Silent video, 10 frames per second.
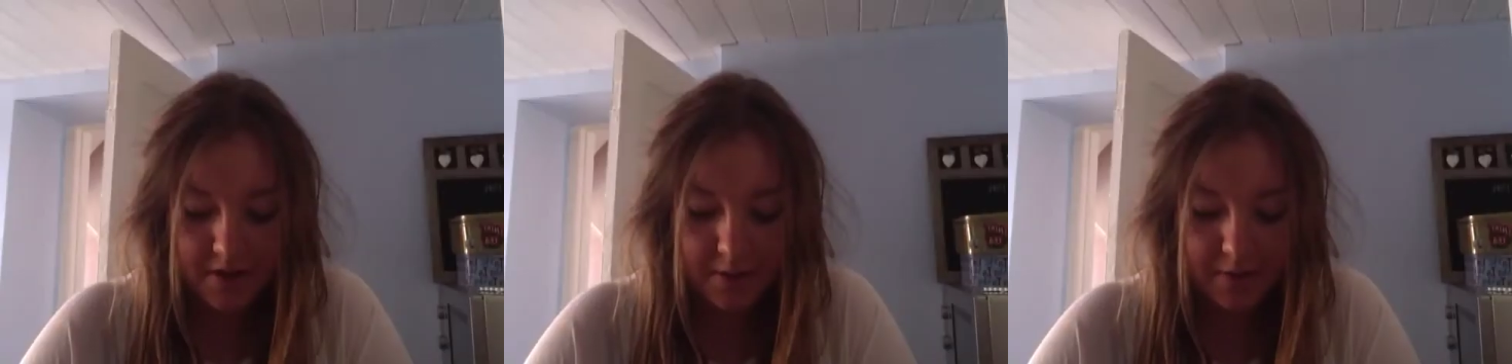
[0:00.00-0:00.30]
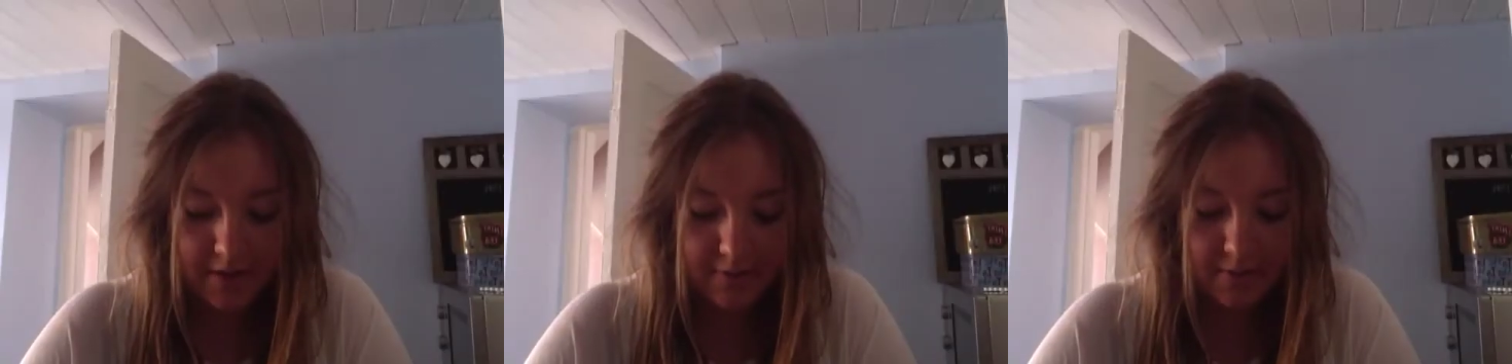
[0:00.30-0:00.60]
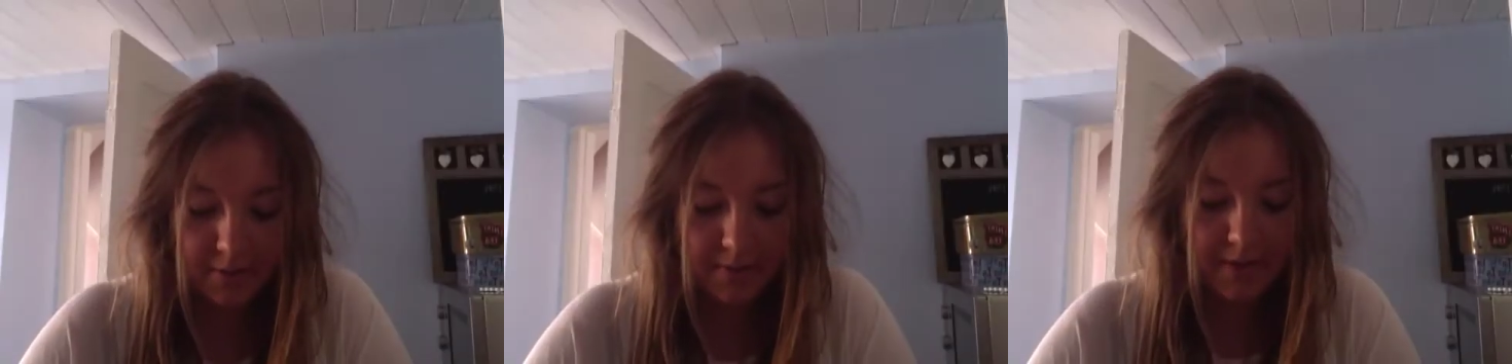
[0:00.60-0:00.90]
company's
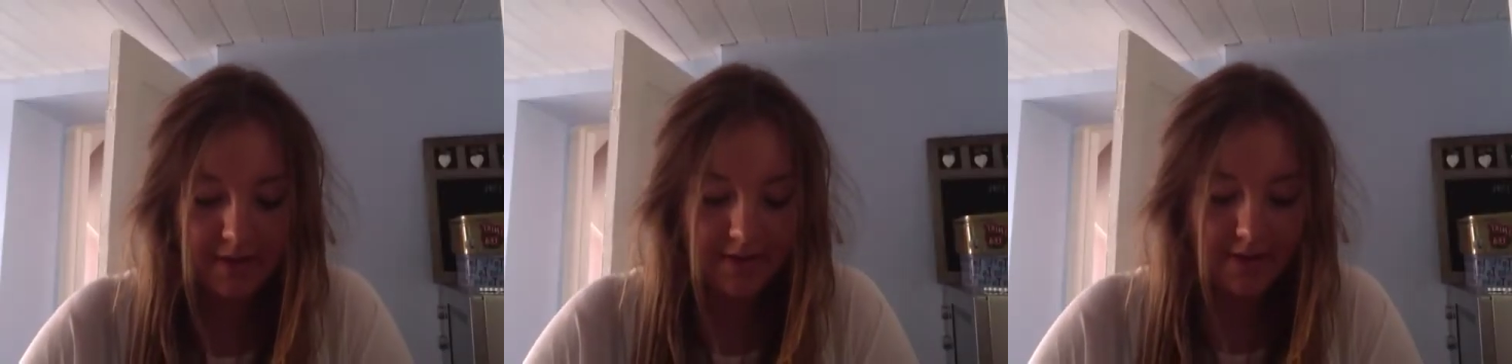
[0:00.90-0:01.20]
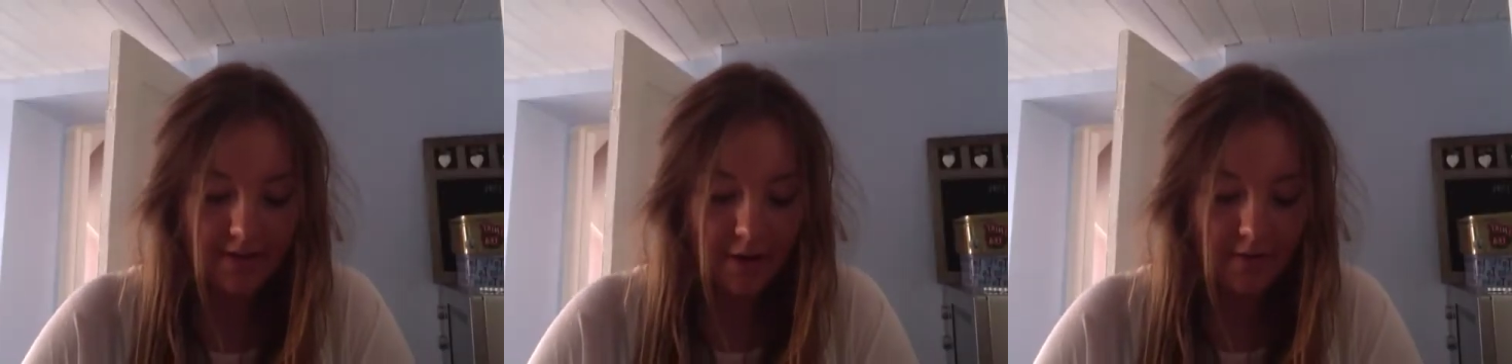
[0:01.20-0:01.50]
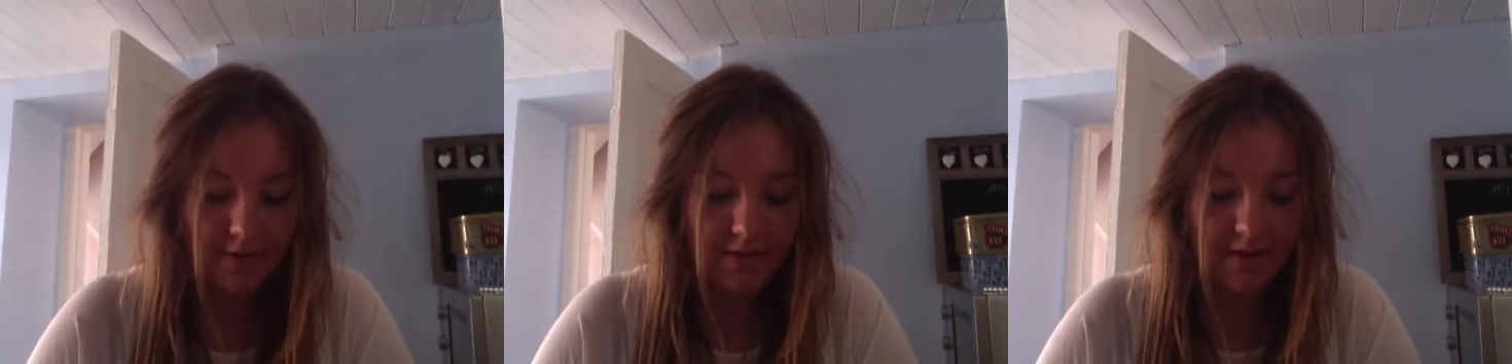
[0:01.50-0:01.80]
responsibility to
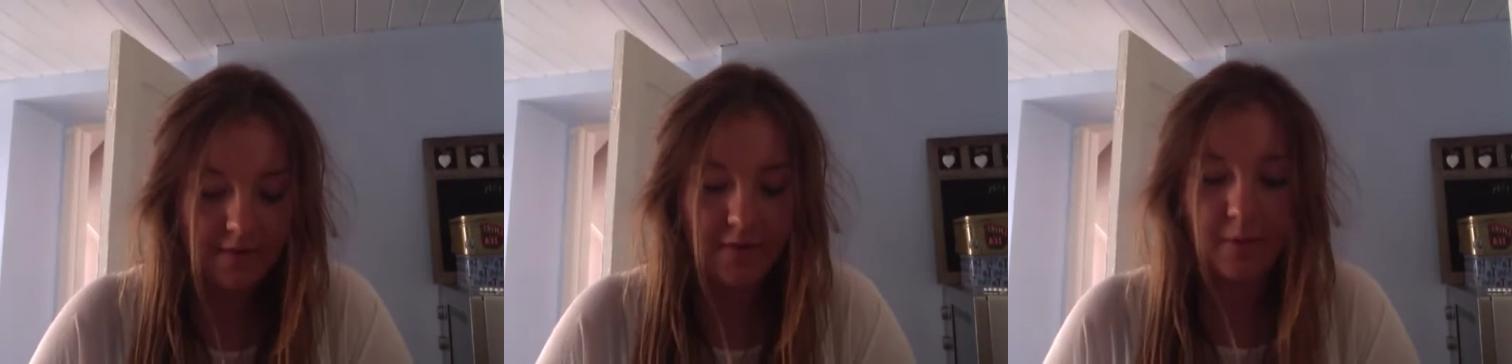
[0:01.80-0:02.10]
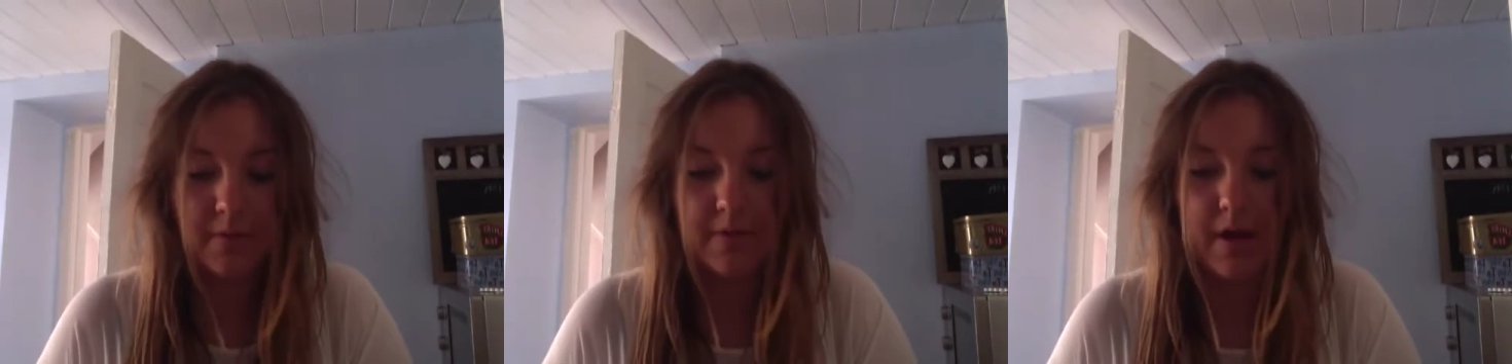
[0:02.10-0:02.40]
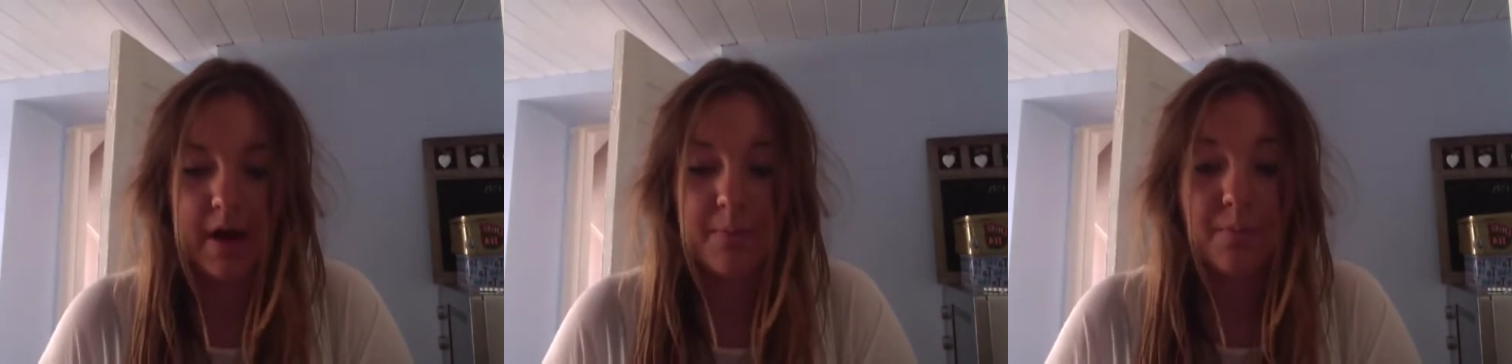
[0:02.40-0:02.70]
oversee the film's uh,